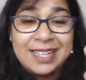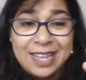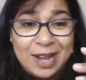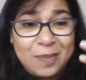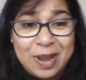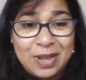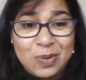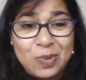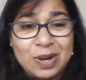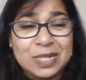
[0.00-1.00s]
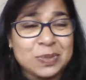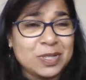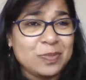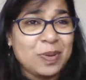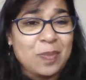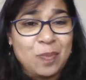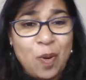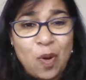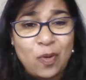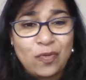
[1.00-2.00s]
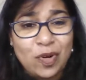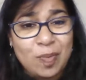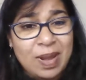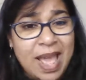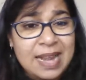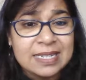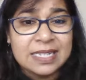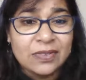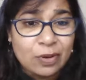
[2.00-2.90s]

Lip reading: There are many words which have been borrowed from Latin,